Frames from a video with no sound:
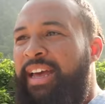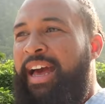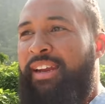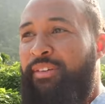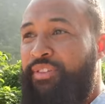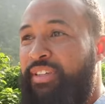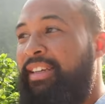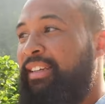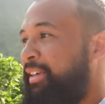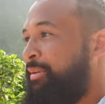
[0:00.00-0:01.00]
And I've
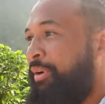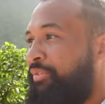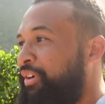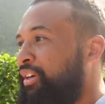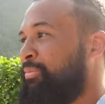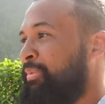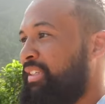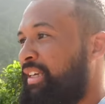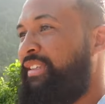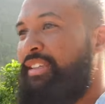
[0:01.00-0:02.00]
seen my first
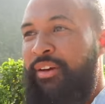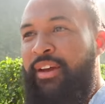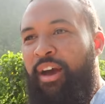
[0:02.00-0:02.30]
mosquito.